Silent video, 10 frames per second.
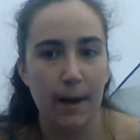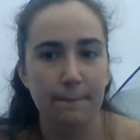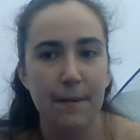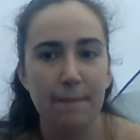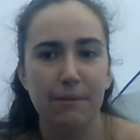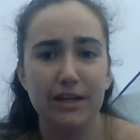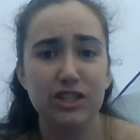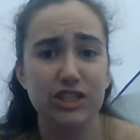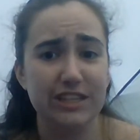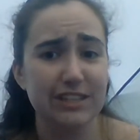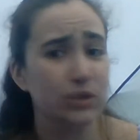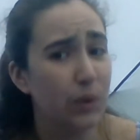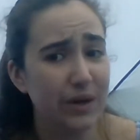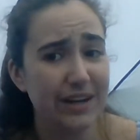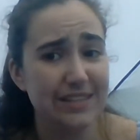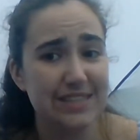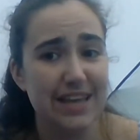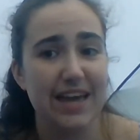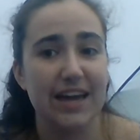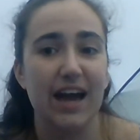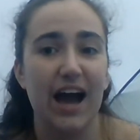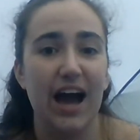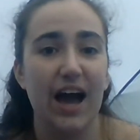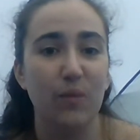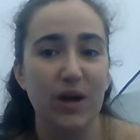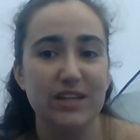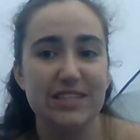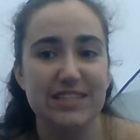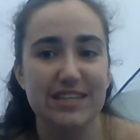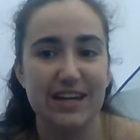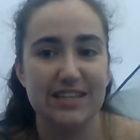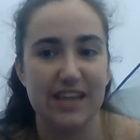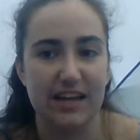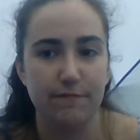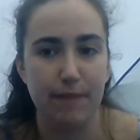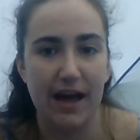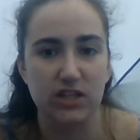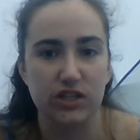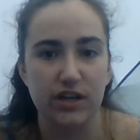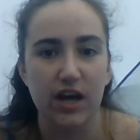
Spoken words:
But she is quoted as saying, "I want to see a sign of passion.